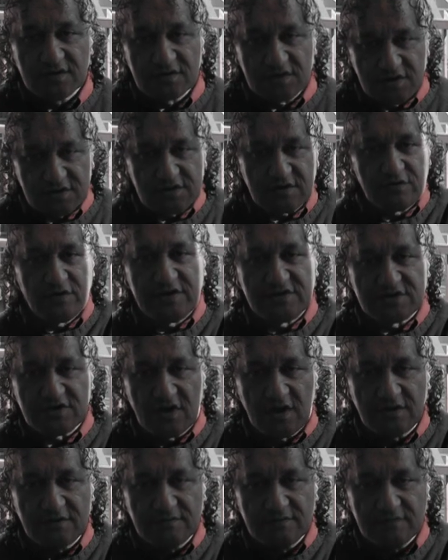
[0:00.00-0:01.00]
that's the Queen
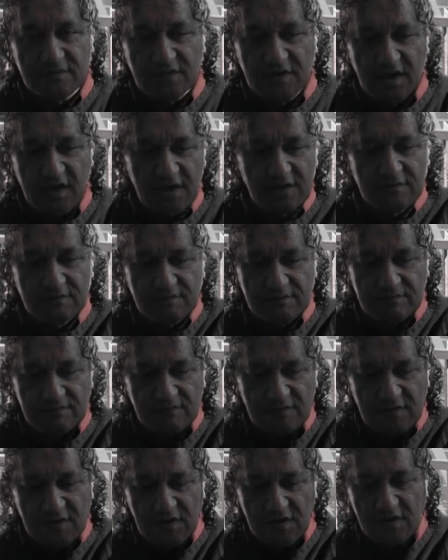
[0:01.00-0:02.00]
side, and
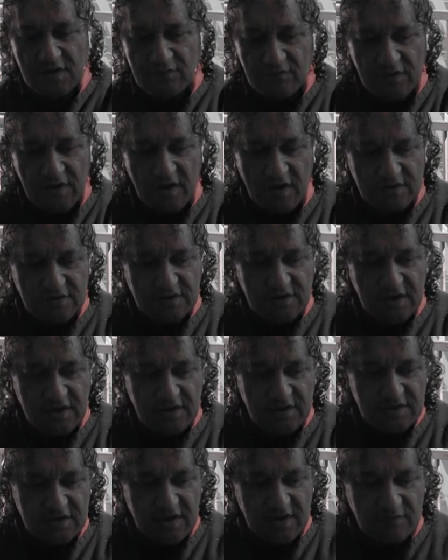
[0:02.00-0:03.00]
we're on
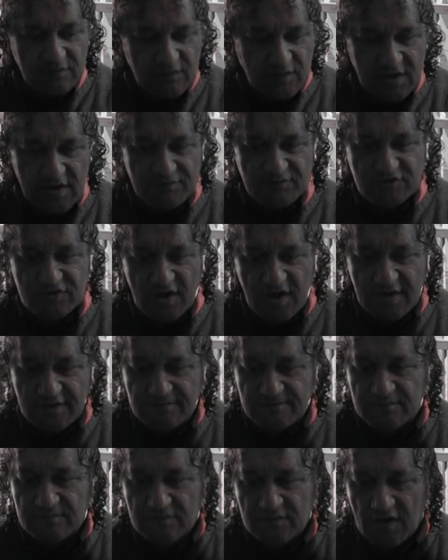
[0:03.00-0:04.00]
the King William side
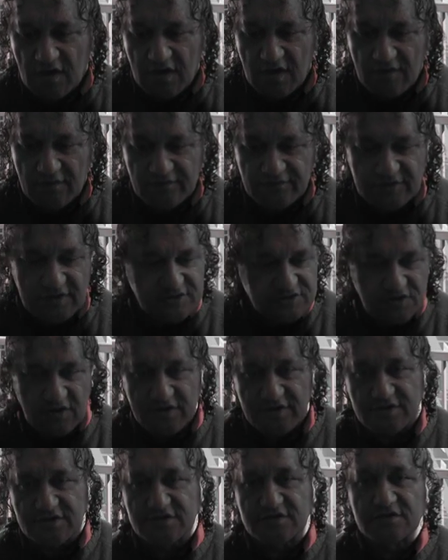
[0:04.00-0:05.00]
of the
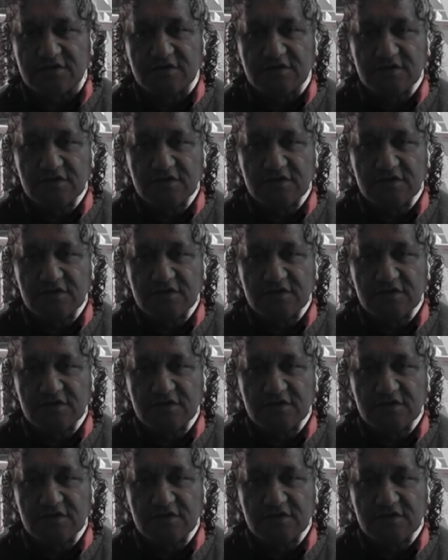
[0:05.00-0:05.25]
Scottish